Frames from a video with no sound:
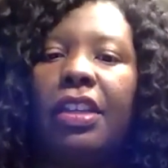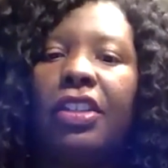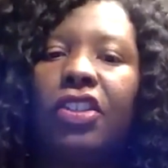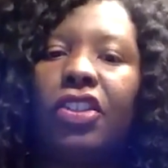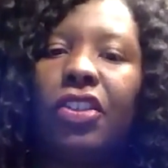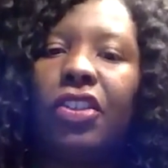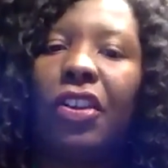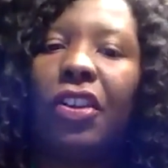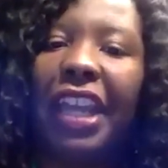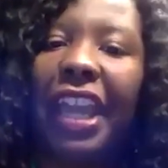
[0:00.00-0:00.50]

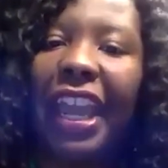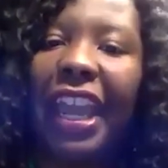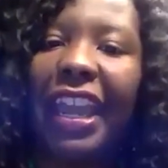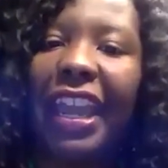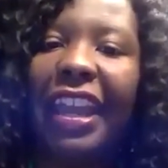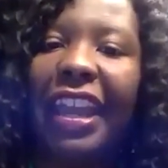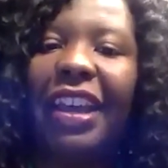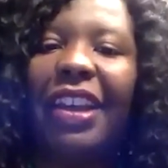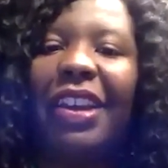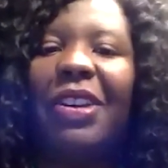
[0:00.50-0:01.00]
Sure
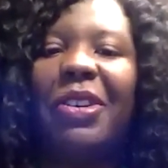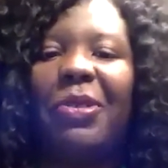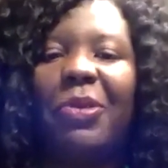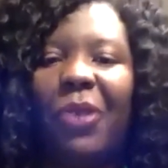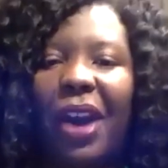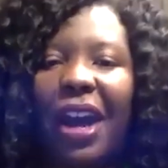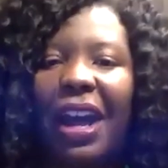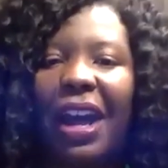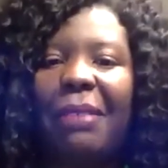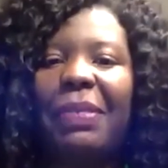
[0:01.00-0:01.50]
can.
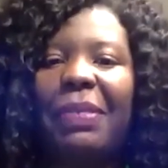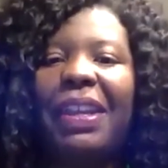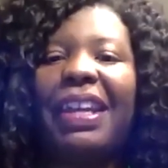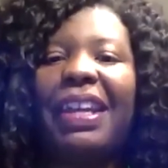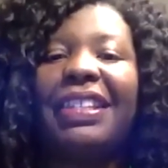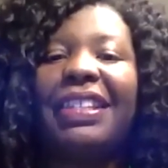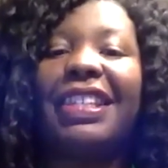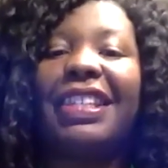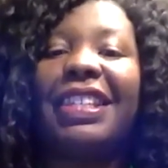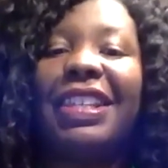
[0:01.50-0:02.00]
Why?
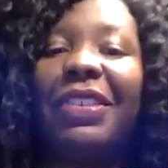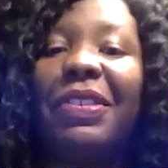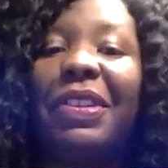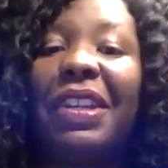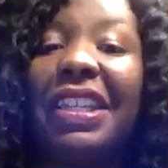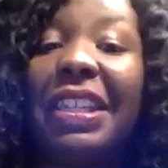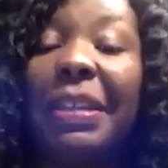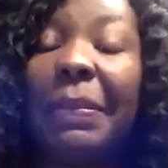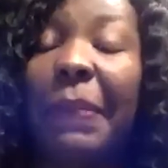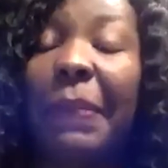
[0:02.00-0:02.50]
Because as soon as the